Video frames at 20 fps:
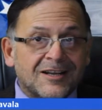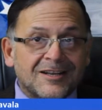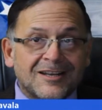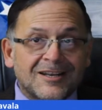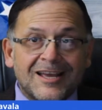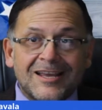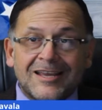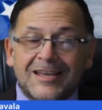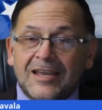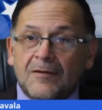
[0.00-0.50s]

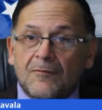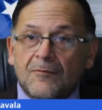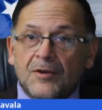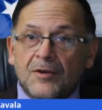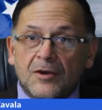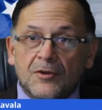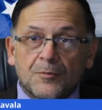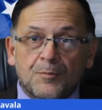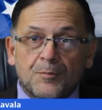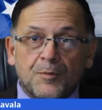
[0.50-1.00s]
unlike
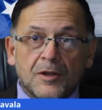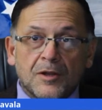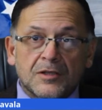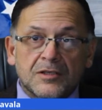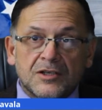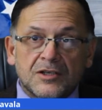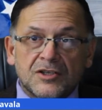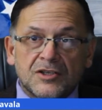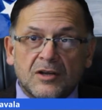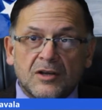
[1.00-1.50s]
every other
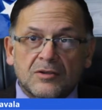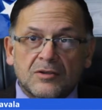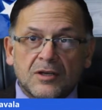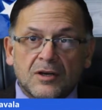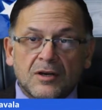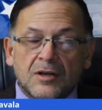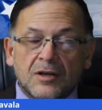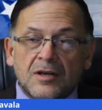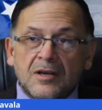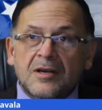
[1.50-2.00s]
politician out
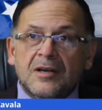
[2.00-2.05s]
there.